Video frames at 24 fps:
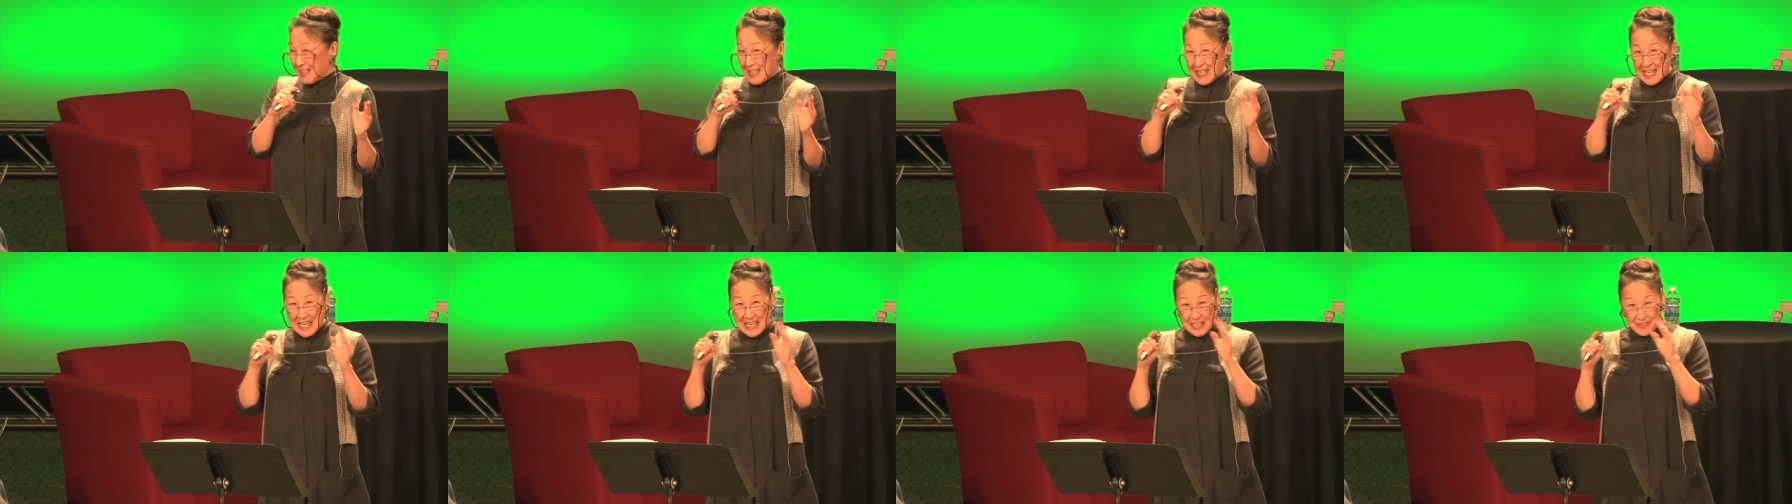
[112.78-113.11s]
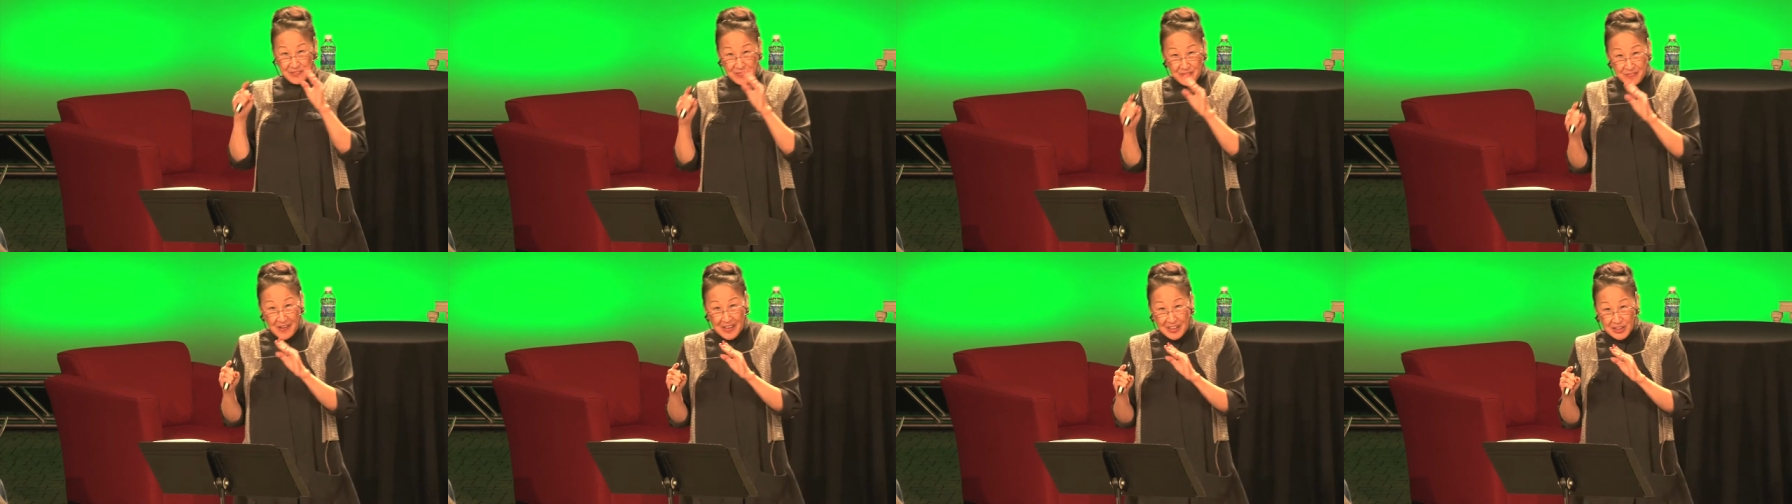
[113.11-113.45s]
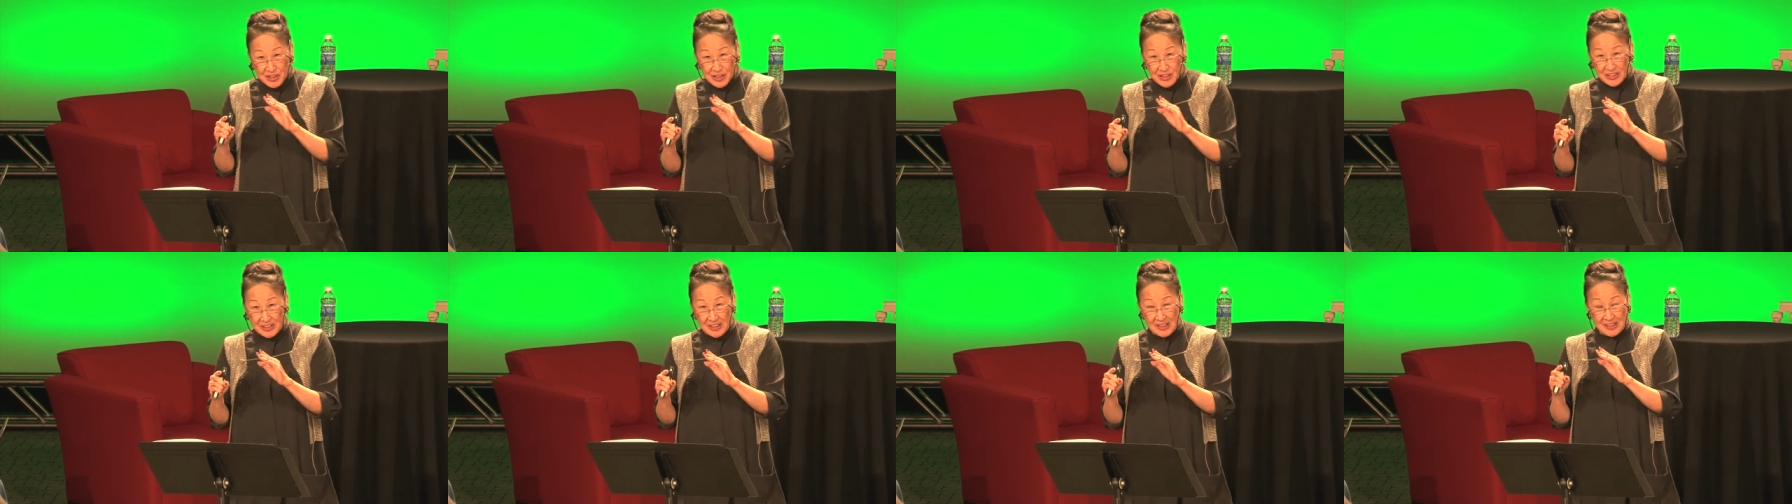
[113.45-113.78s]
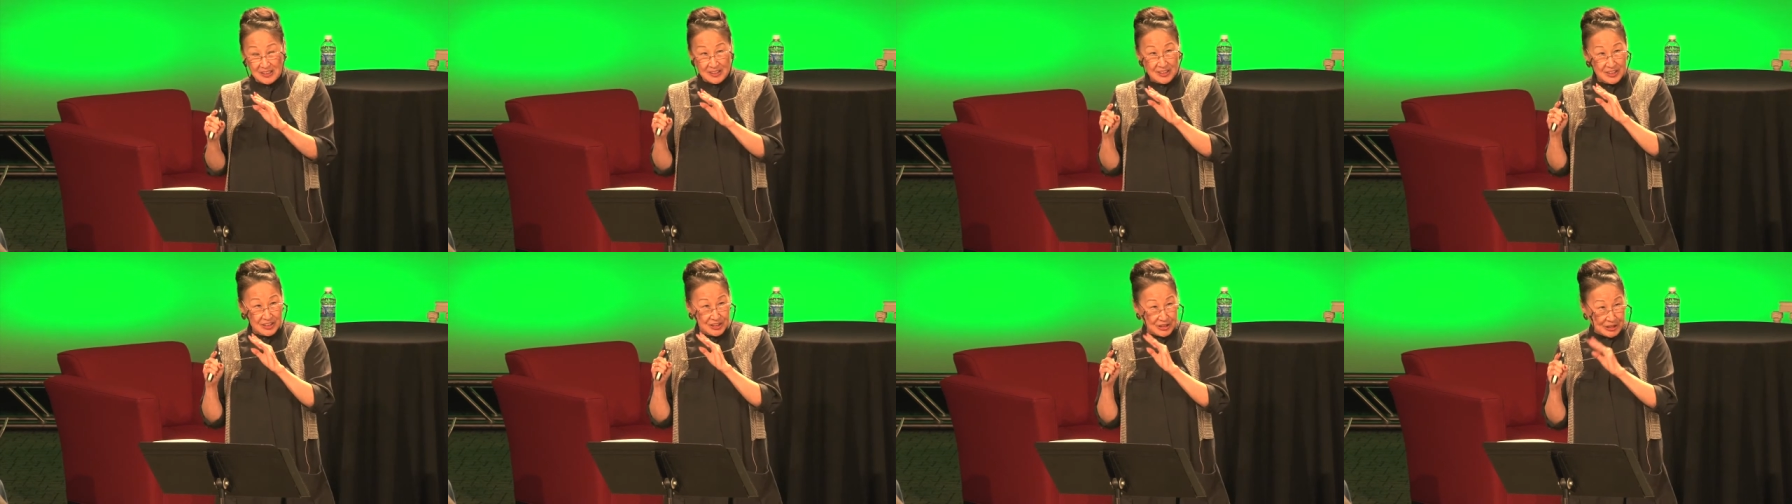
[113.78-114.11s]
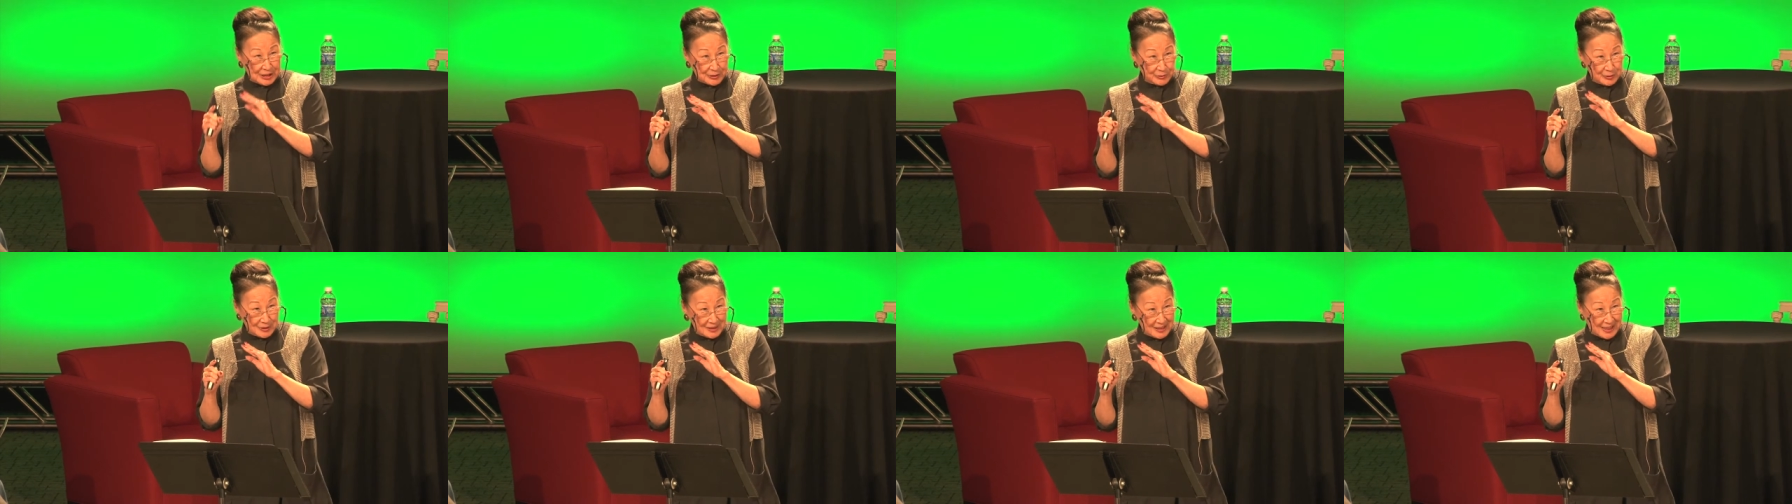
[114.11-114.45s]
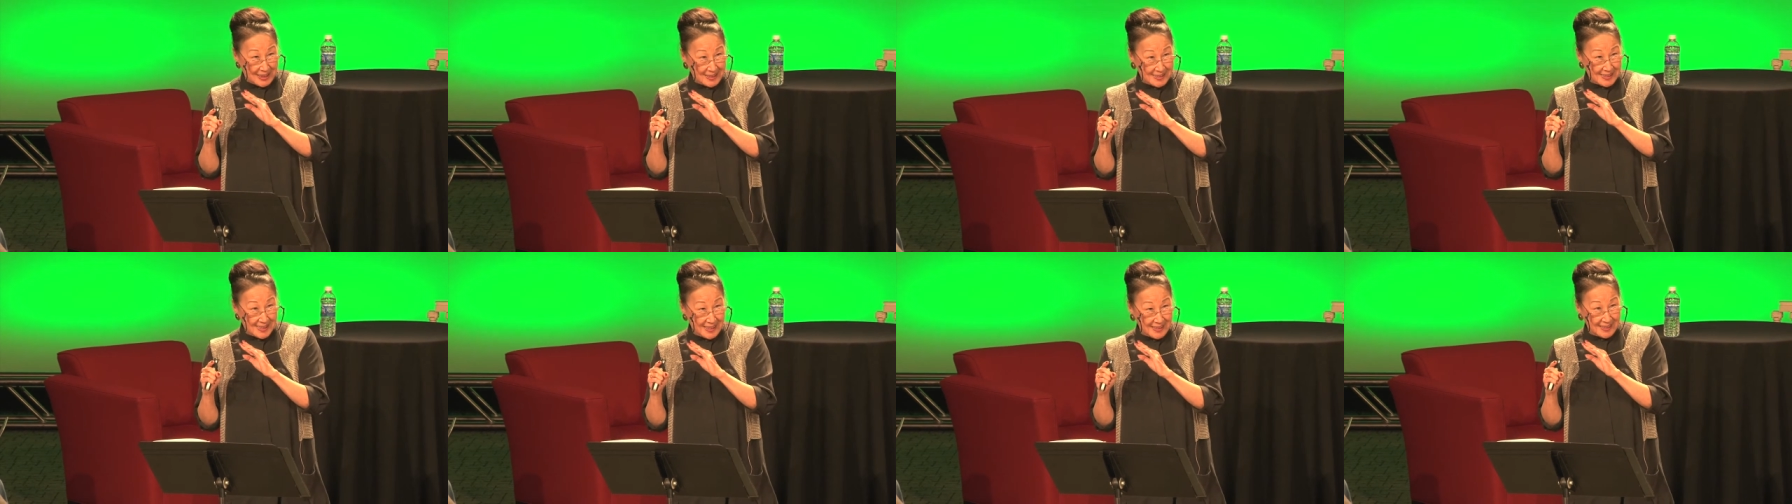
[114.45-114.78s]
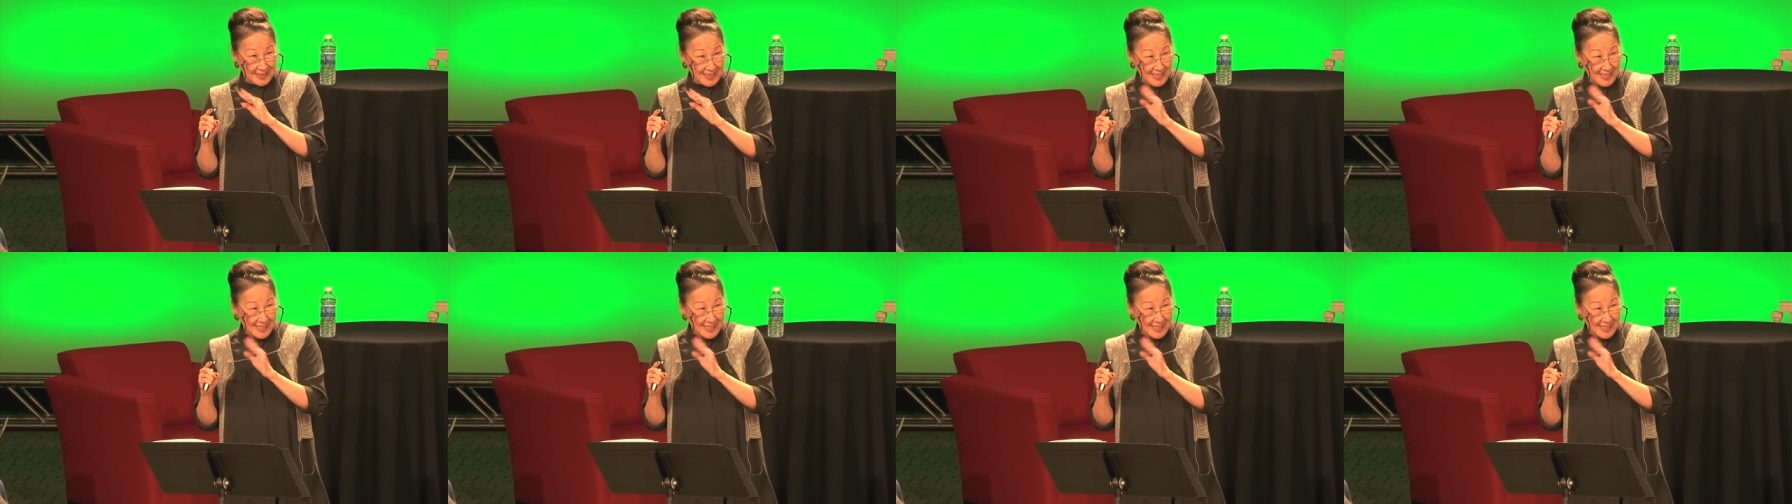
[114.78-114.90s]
and functional generalizing.